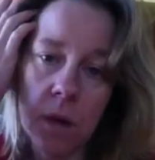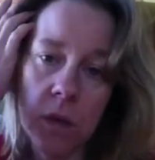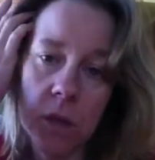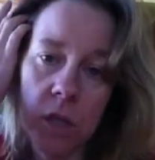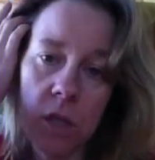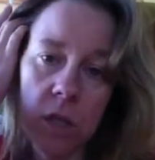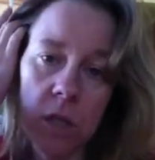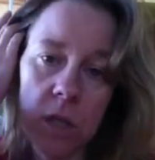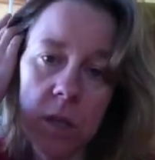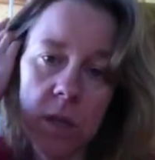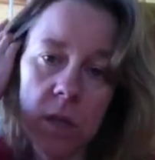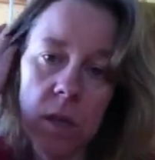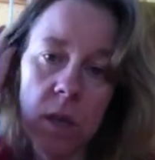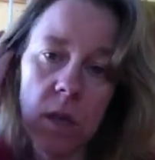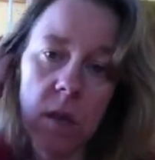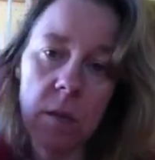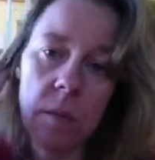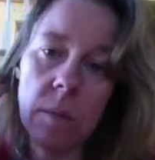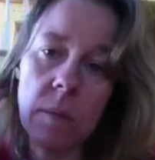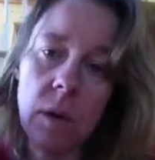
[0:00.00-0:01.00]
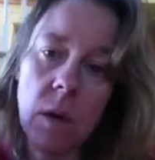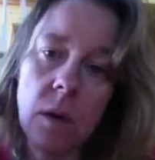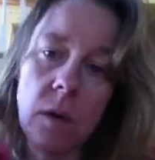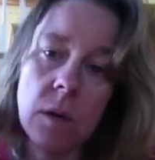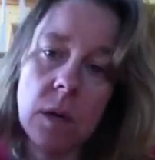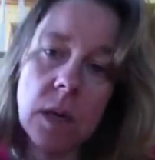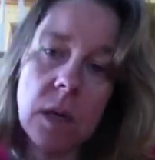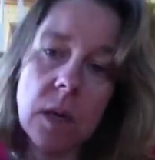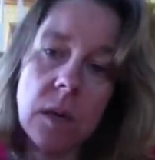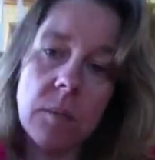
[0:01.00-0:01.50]
She's
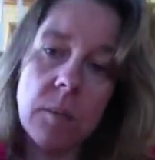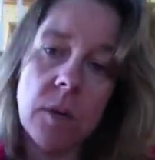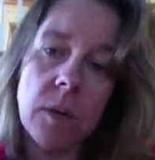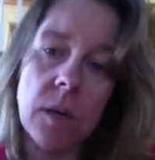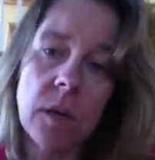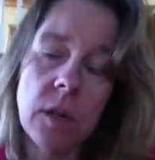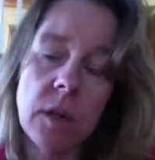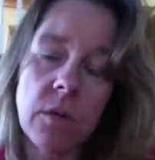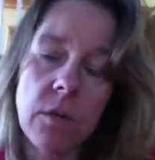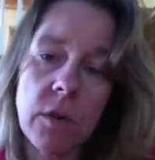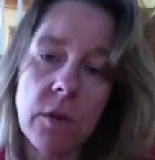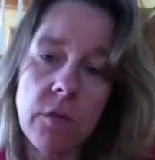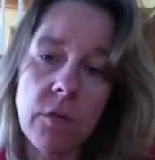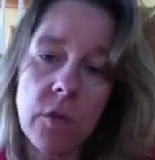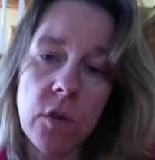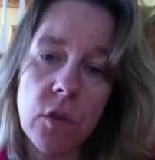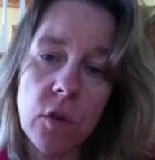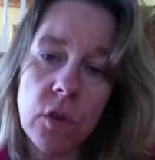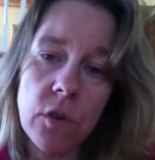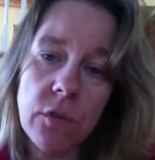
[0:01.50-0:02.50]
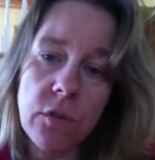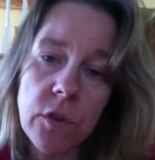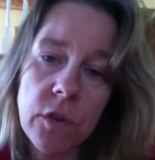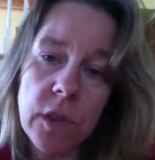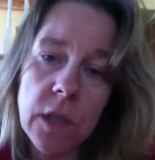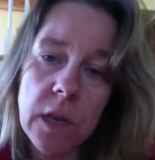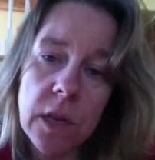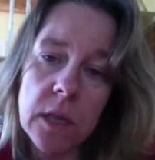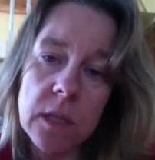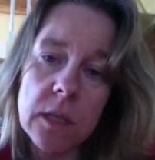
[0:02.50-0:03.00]
already put in the referral for
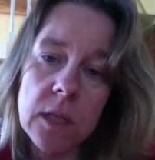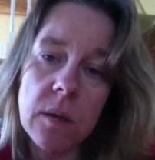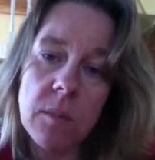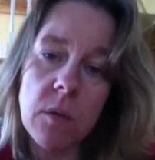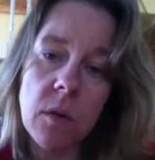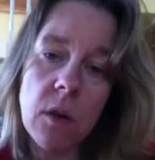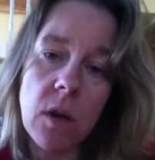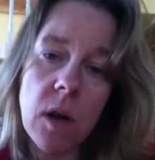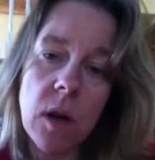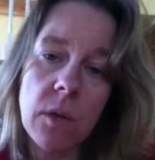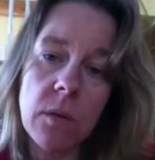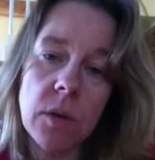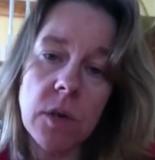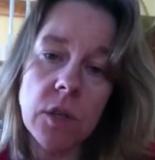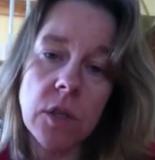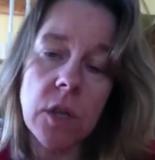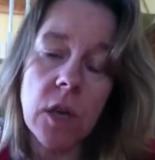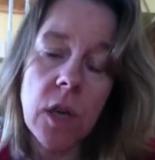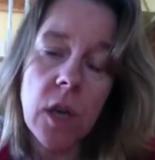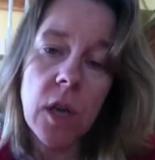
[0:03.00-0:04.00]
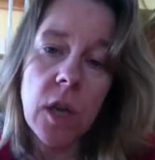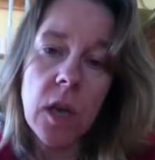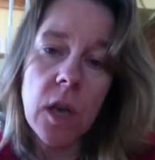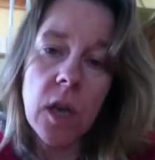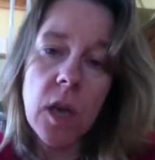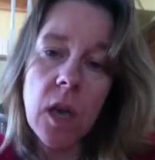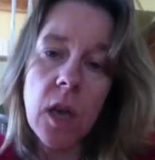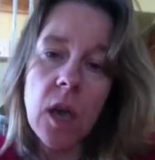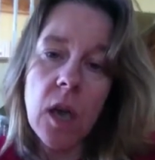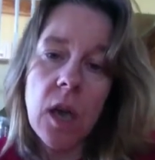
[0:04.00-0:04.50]
the next MRI, which
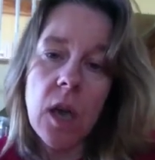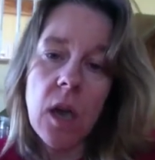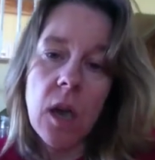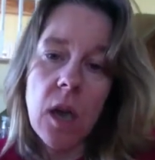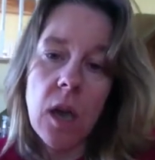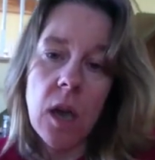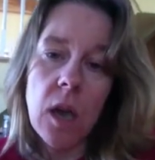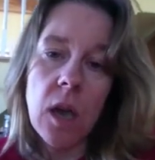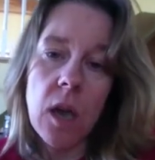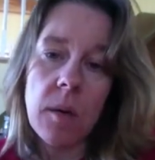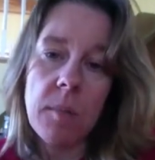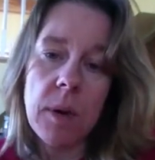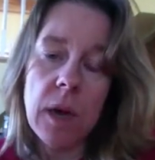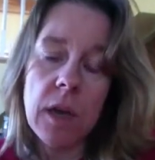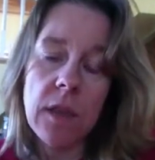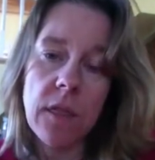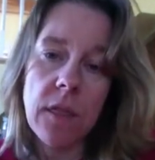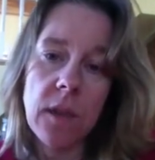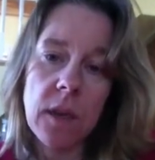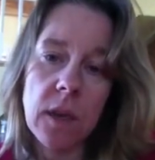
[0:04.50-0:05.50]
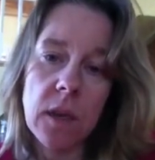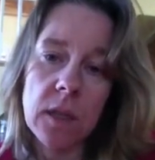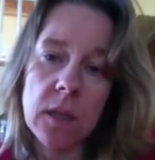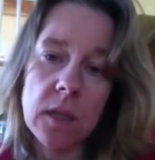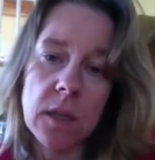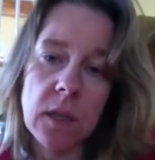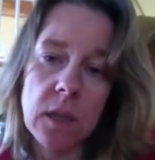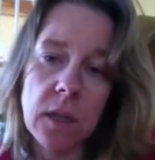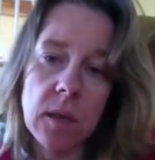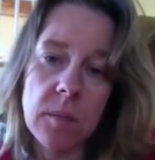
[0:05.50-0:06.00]
I think
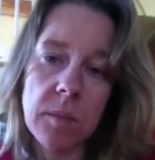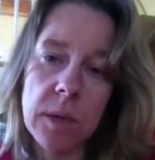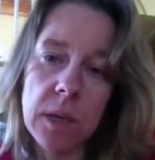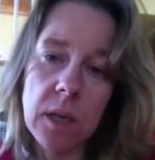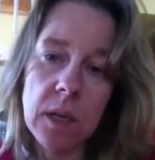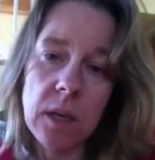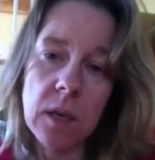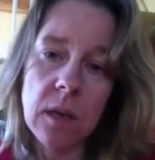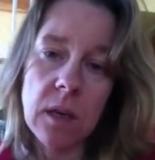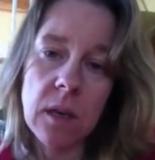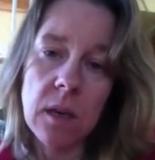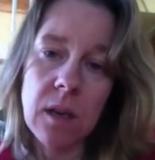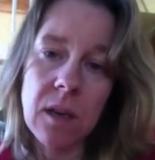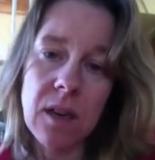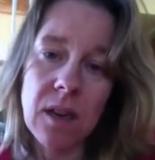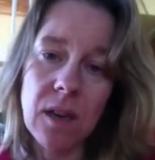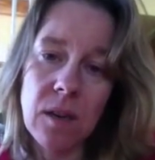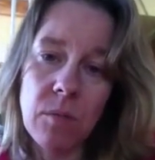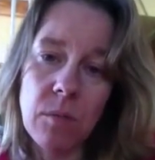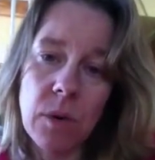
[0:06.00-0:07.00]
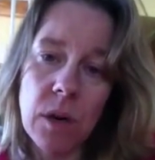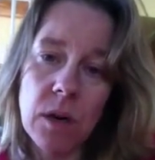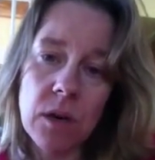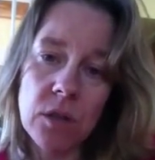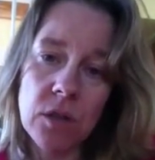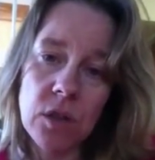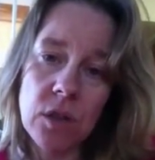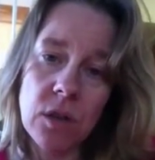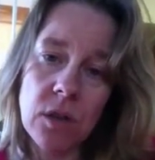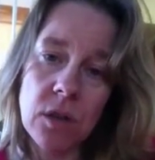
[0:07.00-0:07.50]
is going to be in March